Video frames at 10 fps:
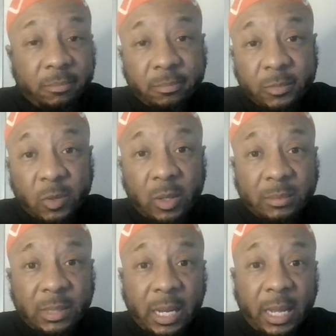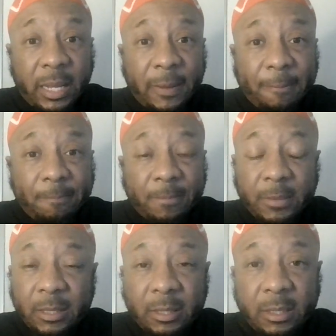You know what I'm saying?
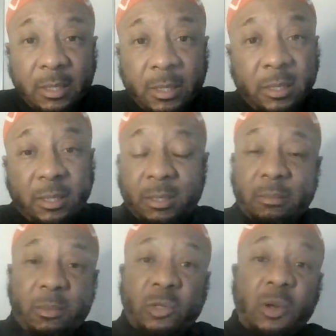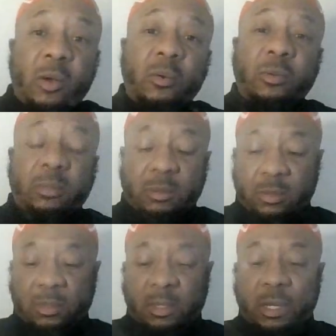You know,
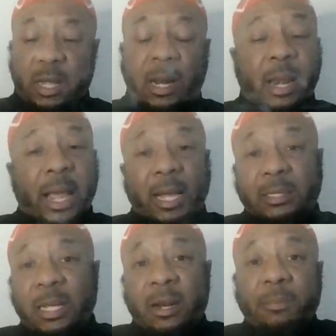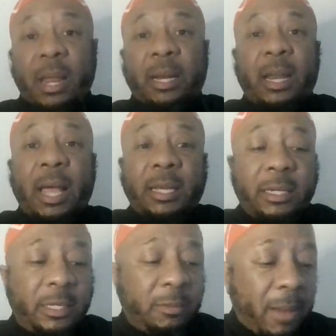and like I said, I'm not knocking
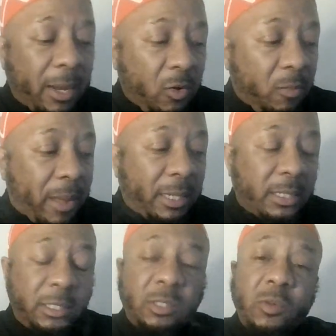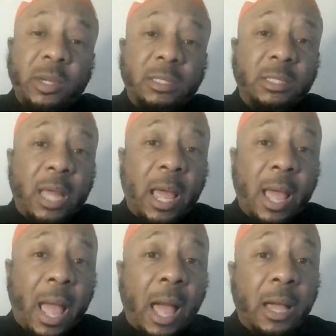anybody who make these choices.
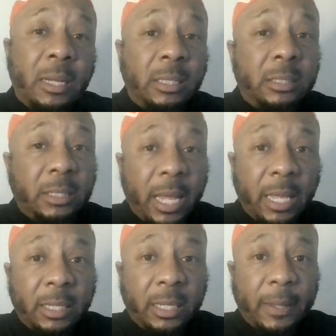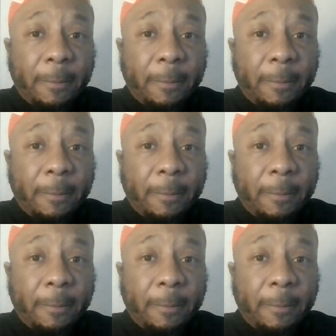I understand it.